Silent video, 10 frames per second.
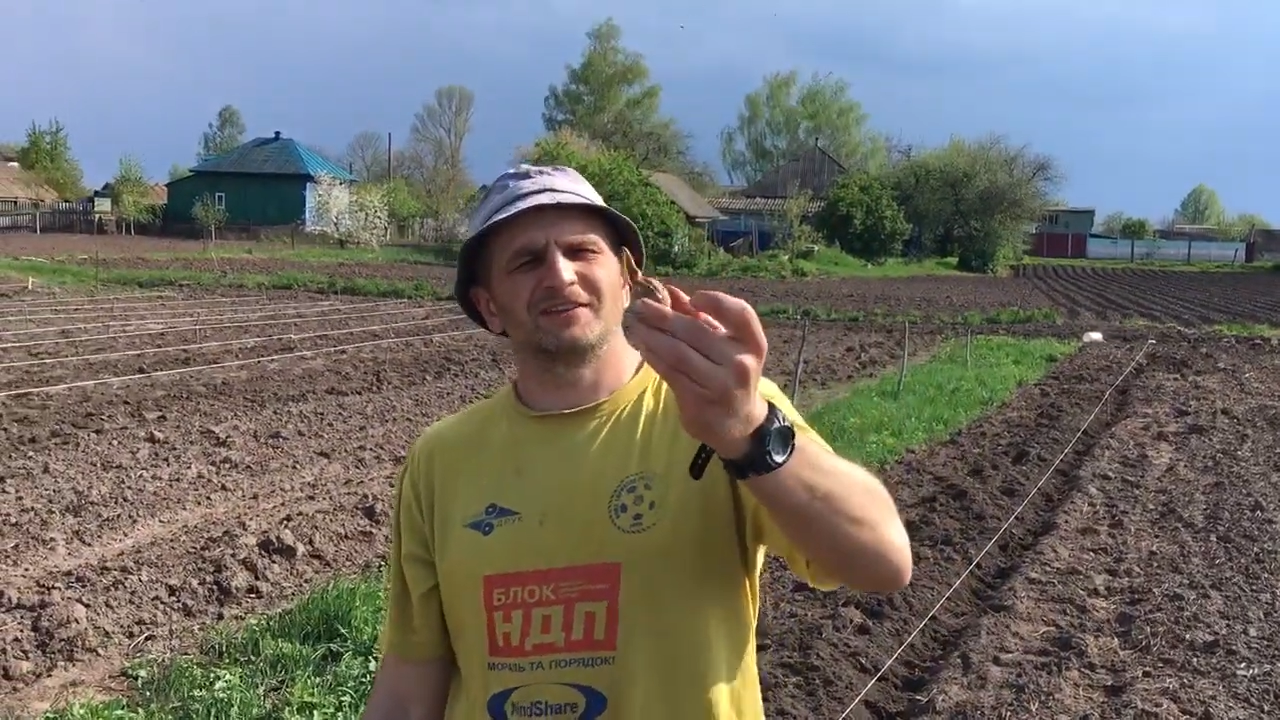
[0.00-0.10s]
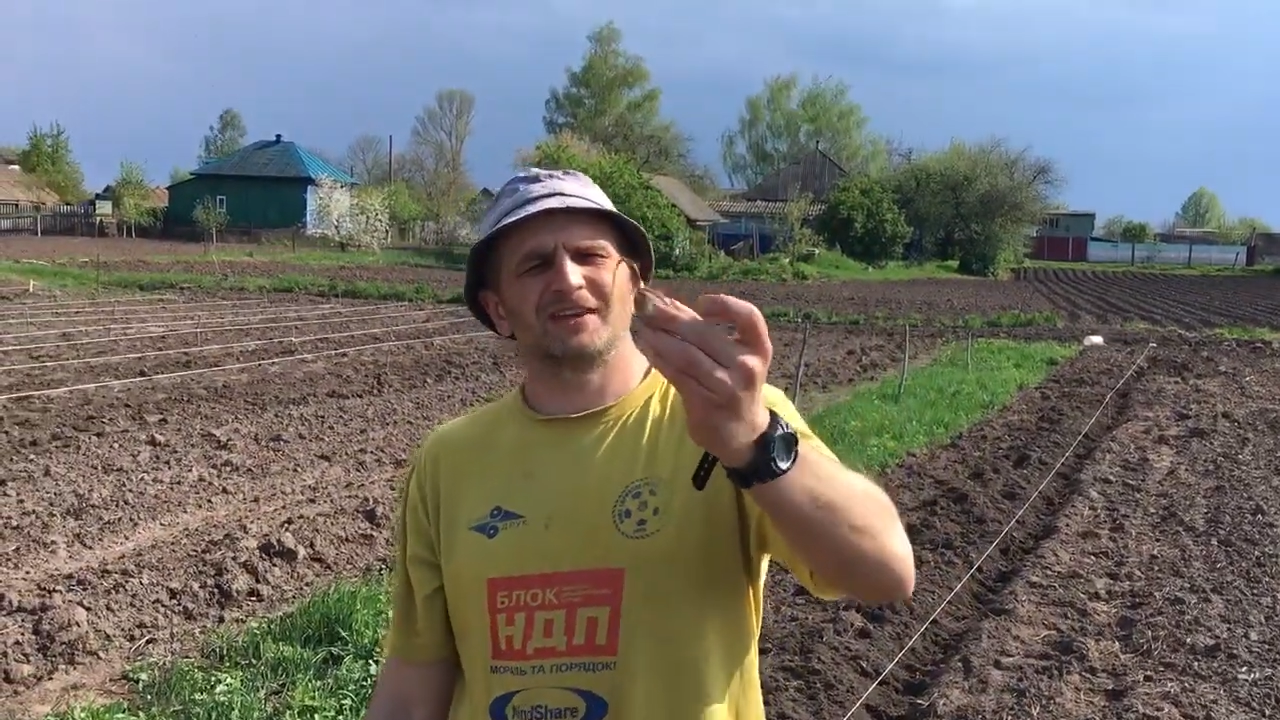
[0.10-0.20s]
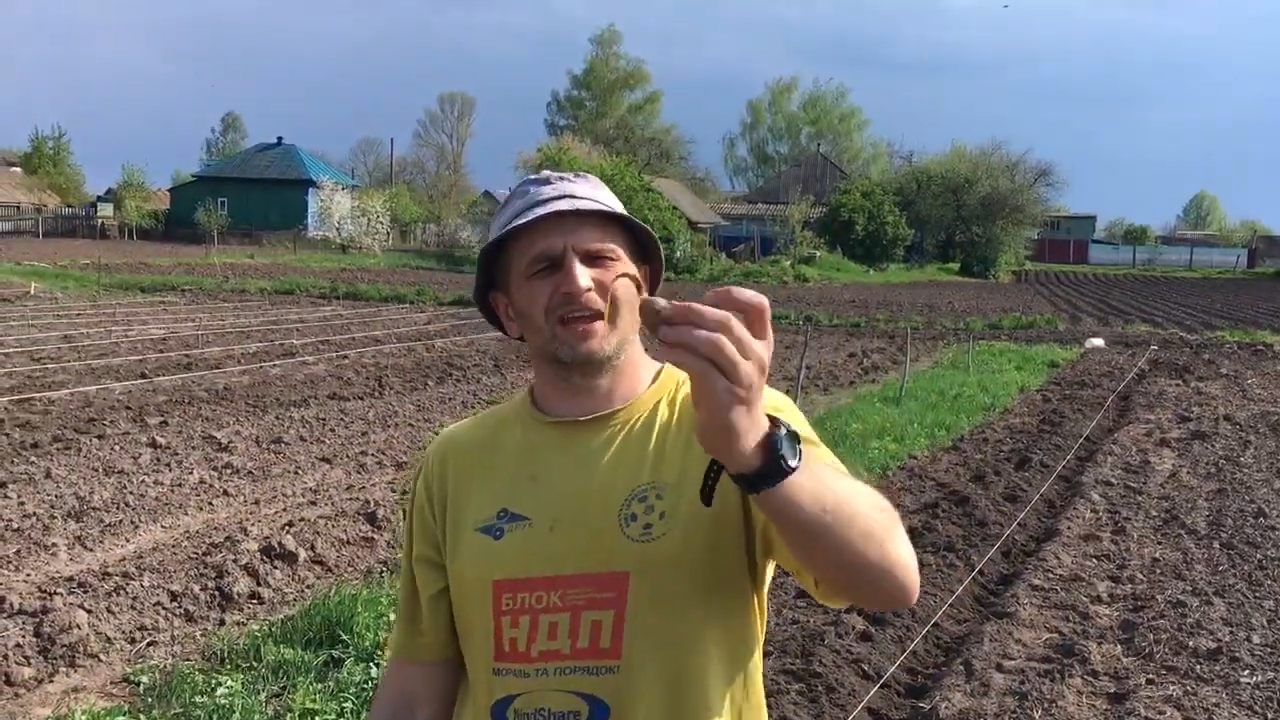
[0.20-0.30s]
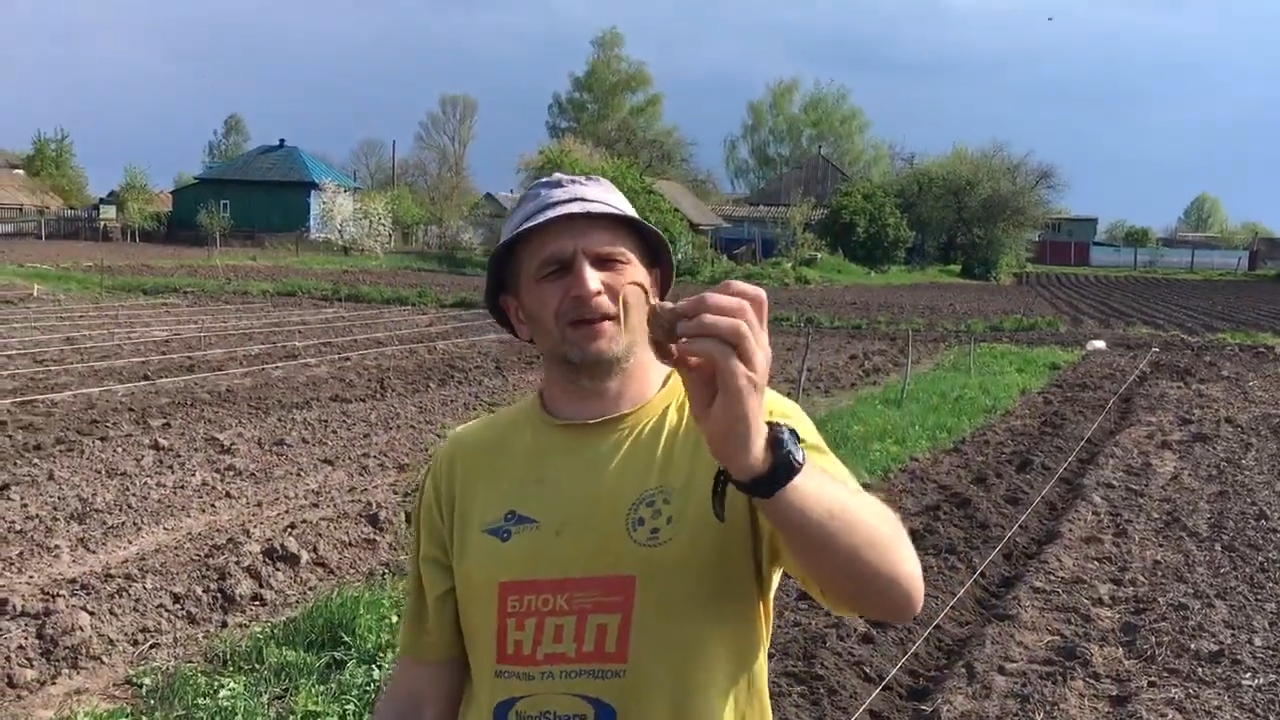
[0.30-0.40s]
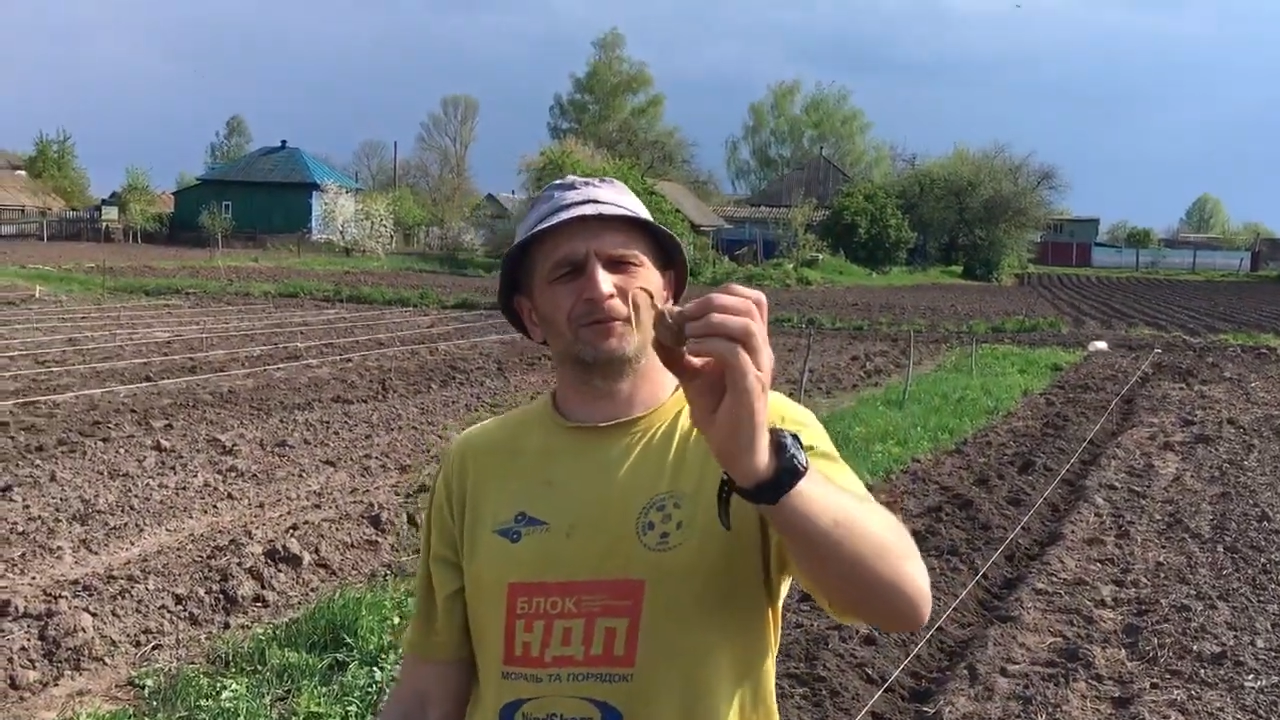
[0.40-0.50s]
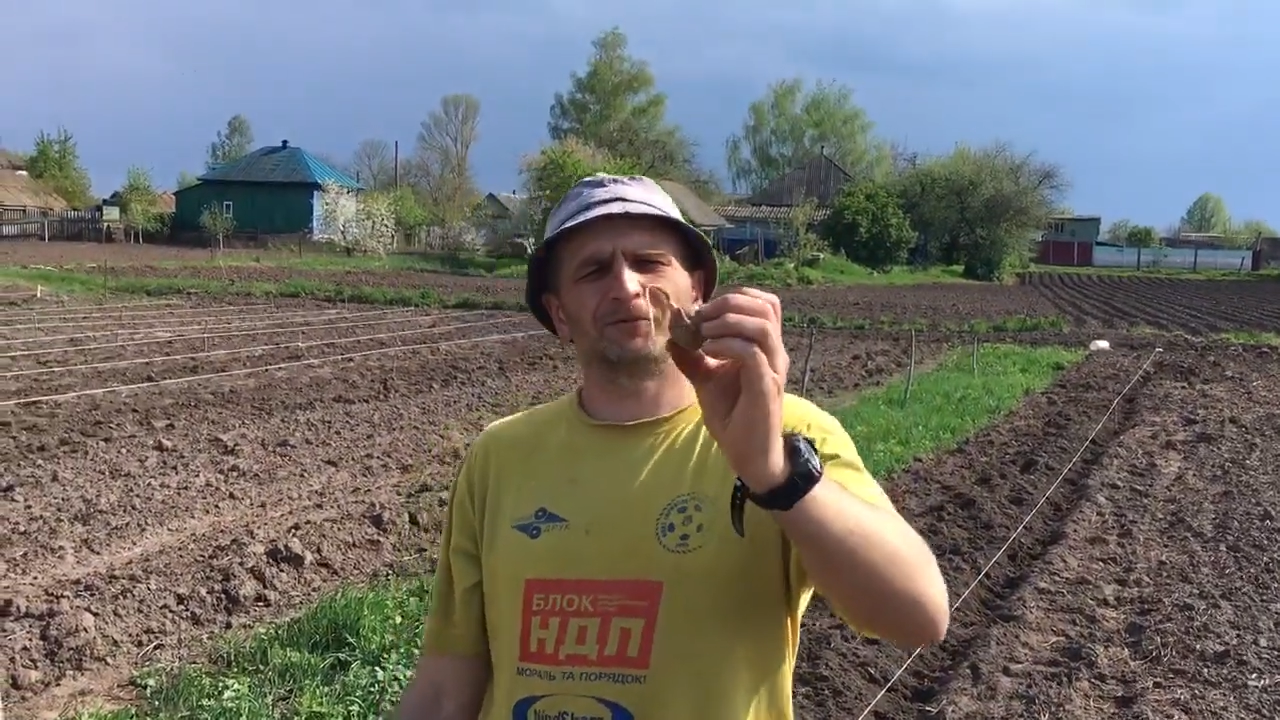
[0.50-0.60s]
they have